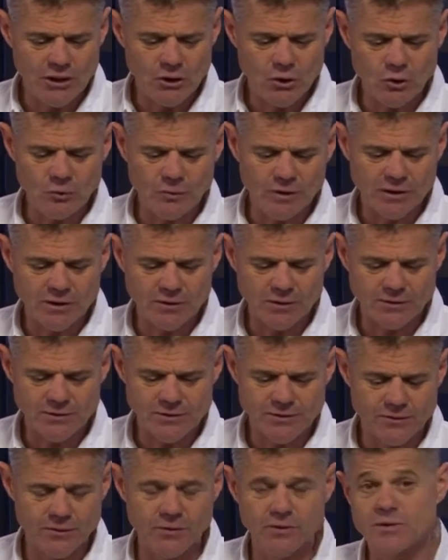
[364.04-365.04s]
human
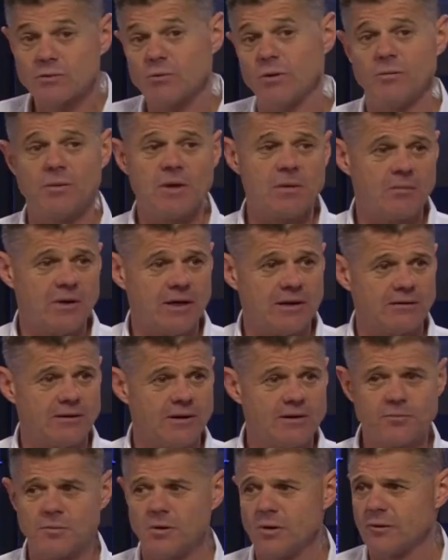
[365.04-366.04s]
concerns will be met.
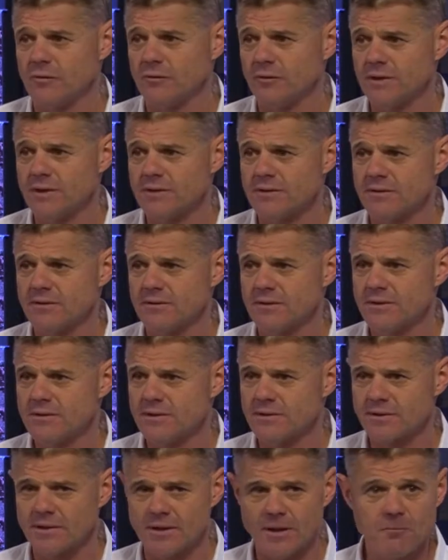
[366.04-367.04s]
That's beautiful, isn't it?
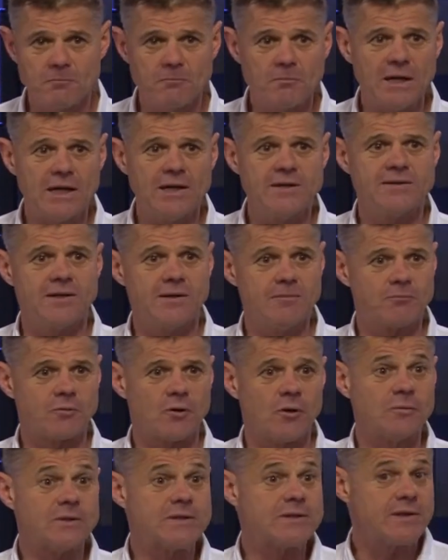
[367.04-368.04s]
This is an amazing
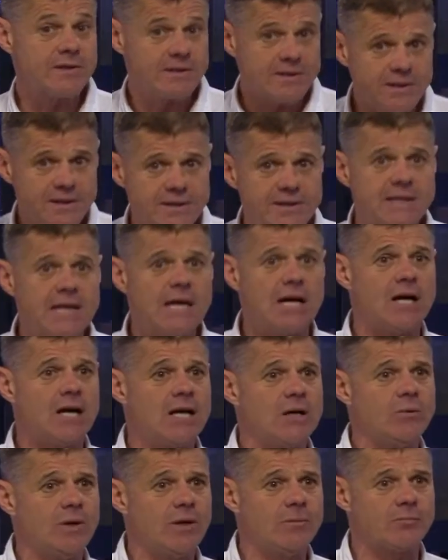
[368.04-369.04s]
promise. This is the highway